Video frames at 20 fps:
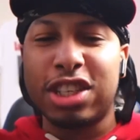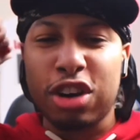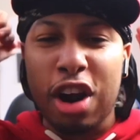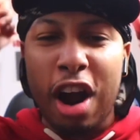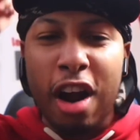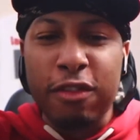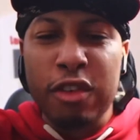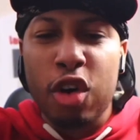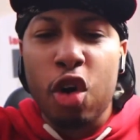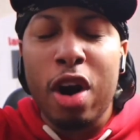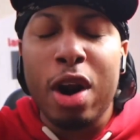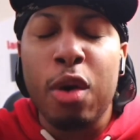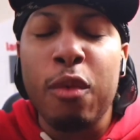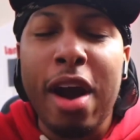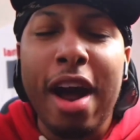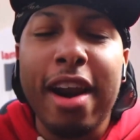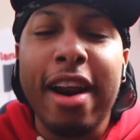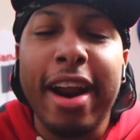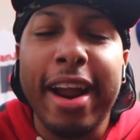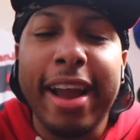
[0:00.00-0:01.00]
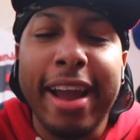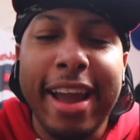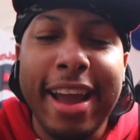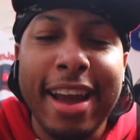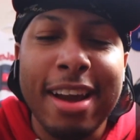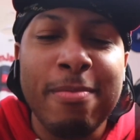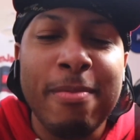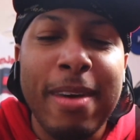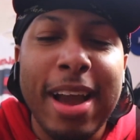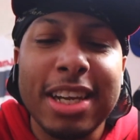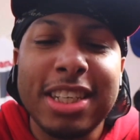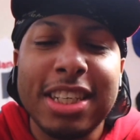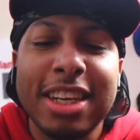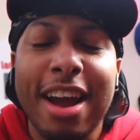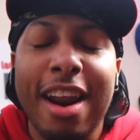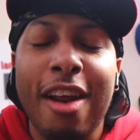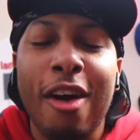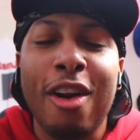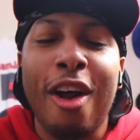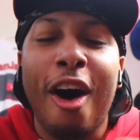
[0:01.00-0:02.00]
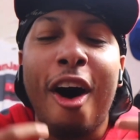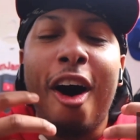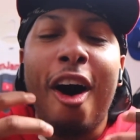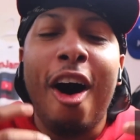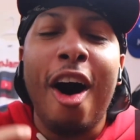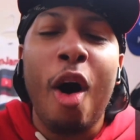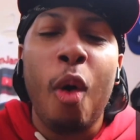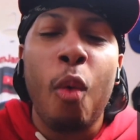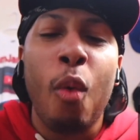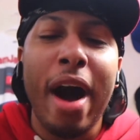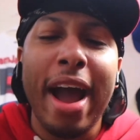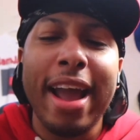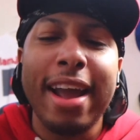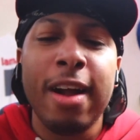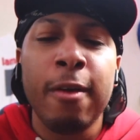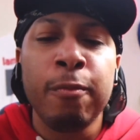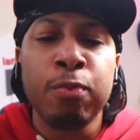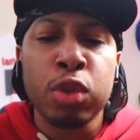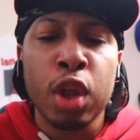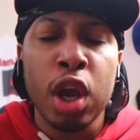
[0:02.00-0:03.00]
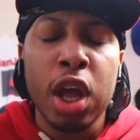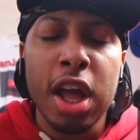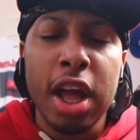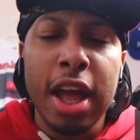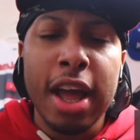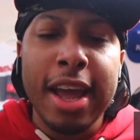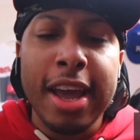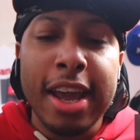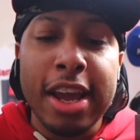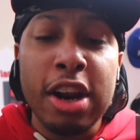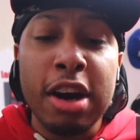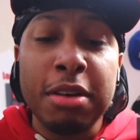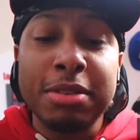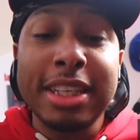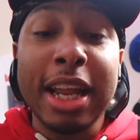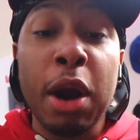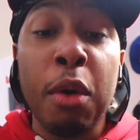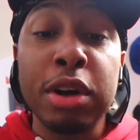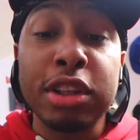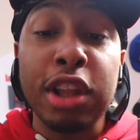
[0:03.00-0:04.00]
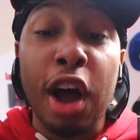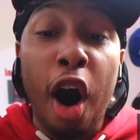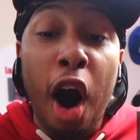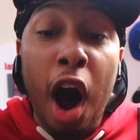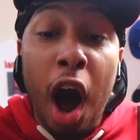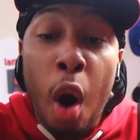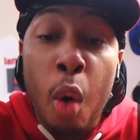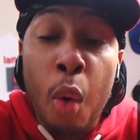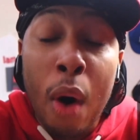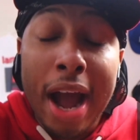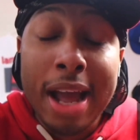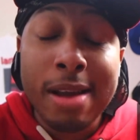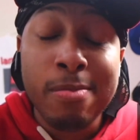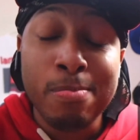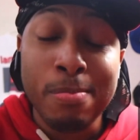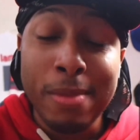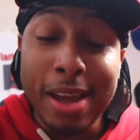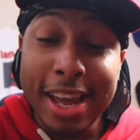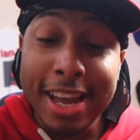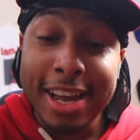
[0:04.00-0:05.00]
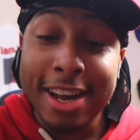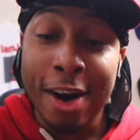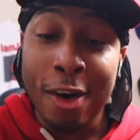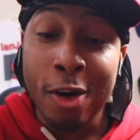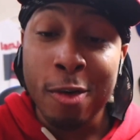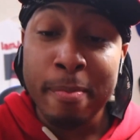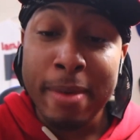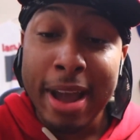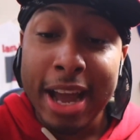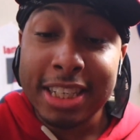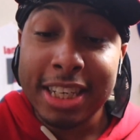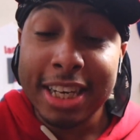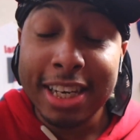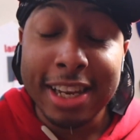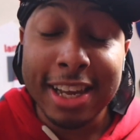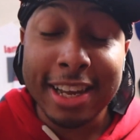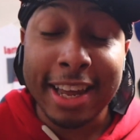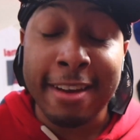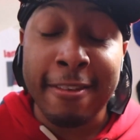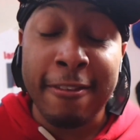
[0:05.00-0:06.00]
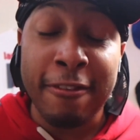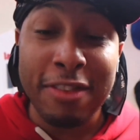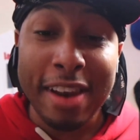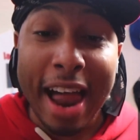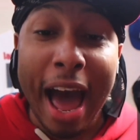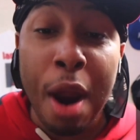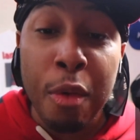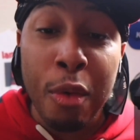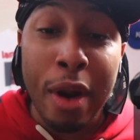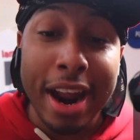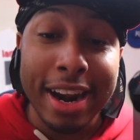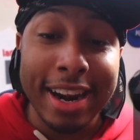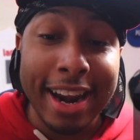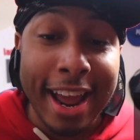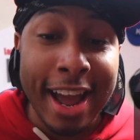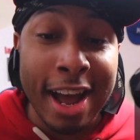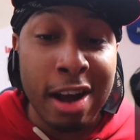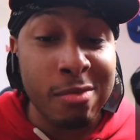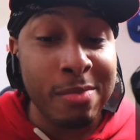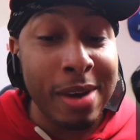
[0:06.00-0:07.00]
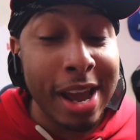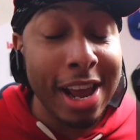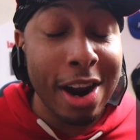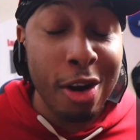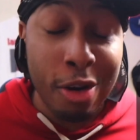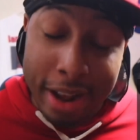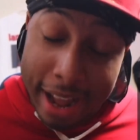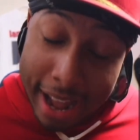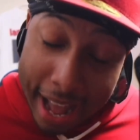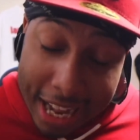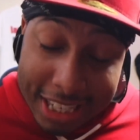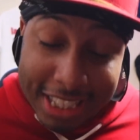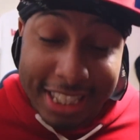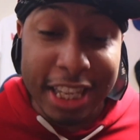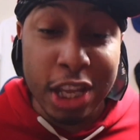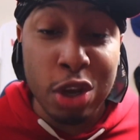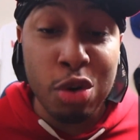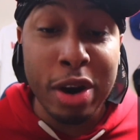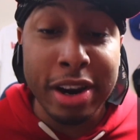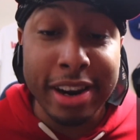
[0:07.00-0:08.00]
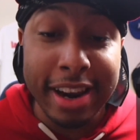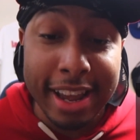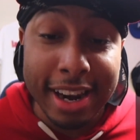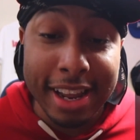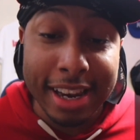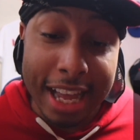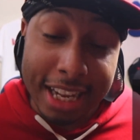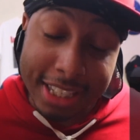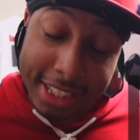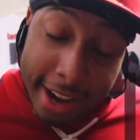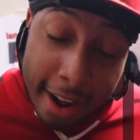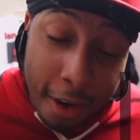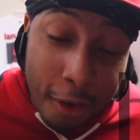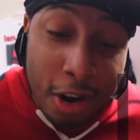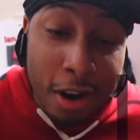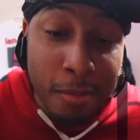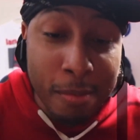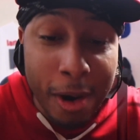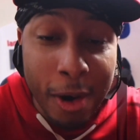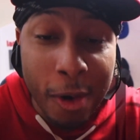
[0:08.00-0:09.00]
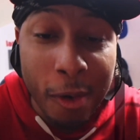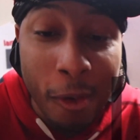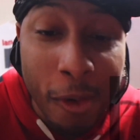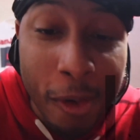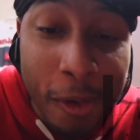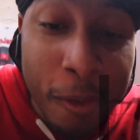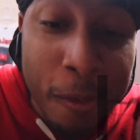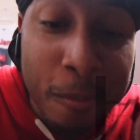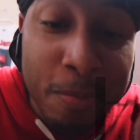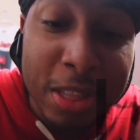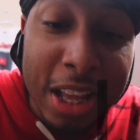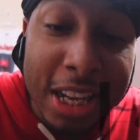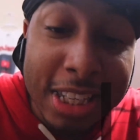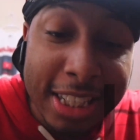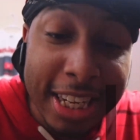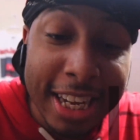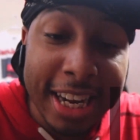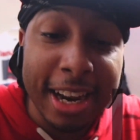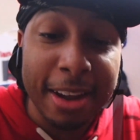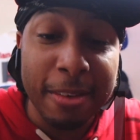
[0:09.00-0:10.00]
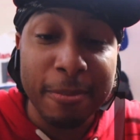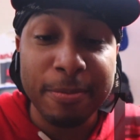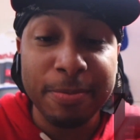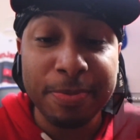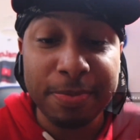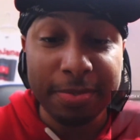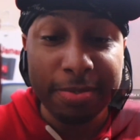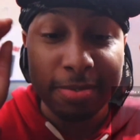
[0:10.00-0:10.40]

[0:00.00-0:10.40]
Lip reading: scarf going around her head, man. She got on the all white. You know what I'm saying? With the all-white mink coat, man. She looking fly right now, man. Okay, I see you, Anitta. Let's go. Come on. Let's get it.